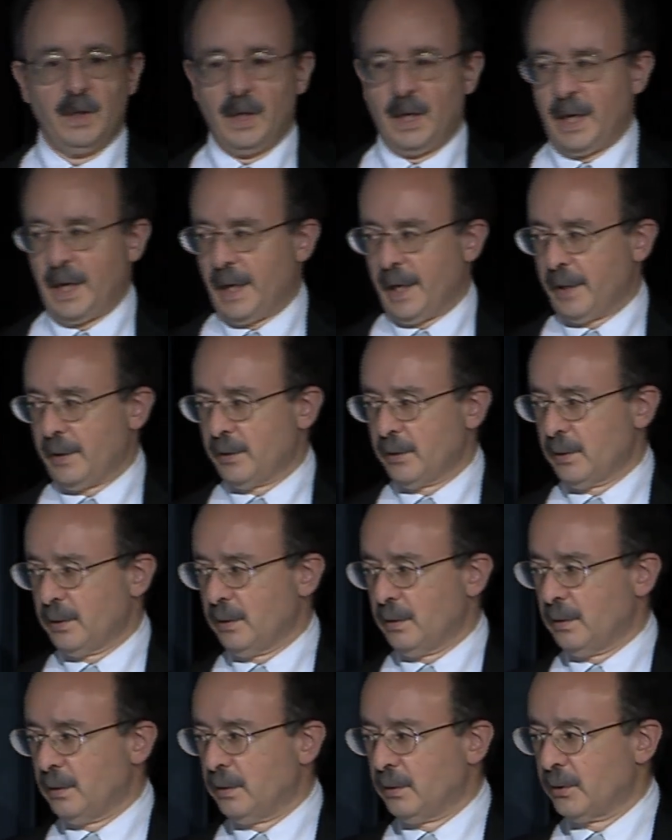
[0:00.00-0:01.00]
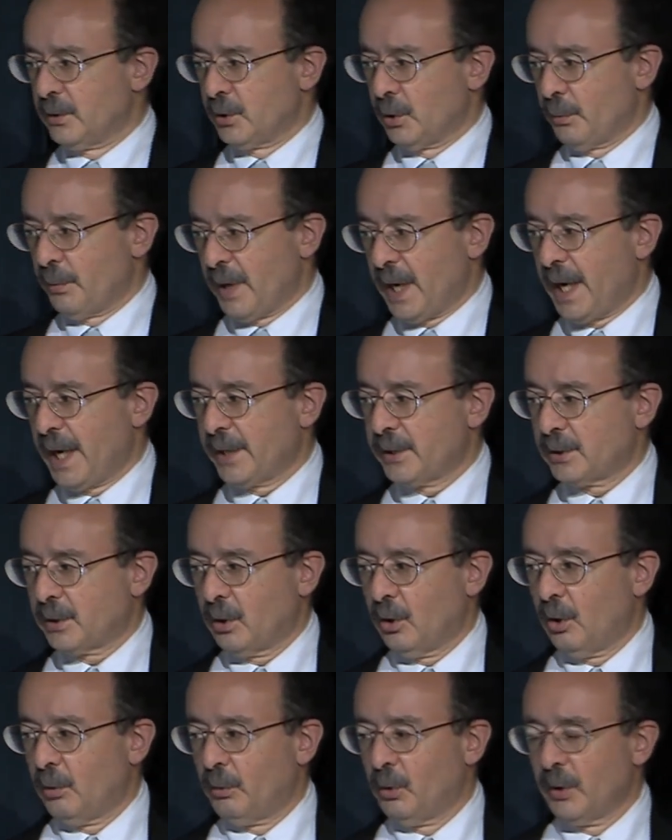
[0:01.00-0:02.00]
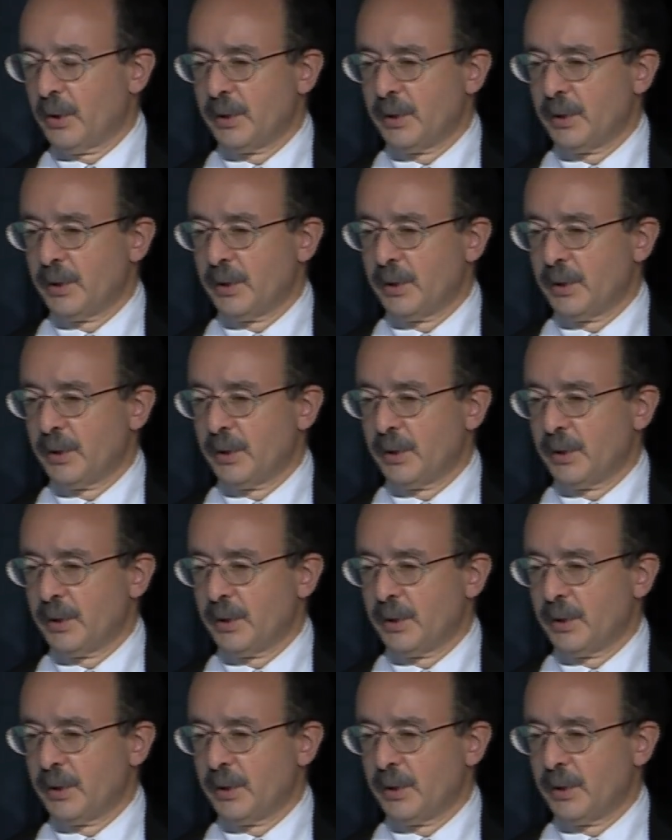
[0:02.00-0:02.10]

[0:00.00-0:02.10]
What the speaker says: and surpassed global